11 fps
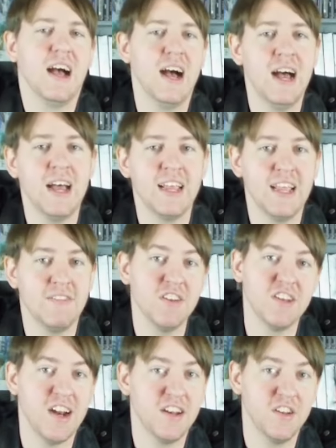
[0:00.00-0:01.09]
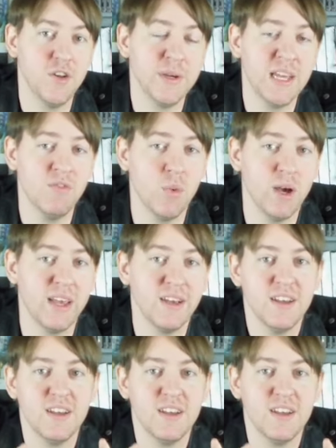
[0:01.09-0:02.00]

I have decided to do a giveaway.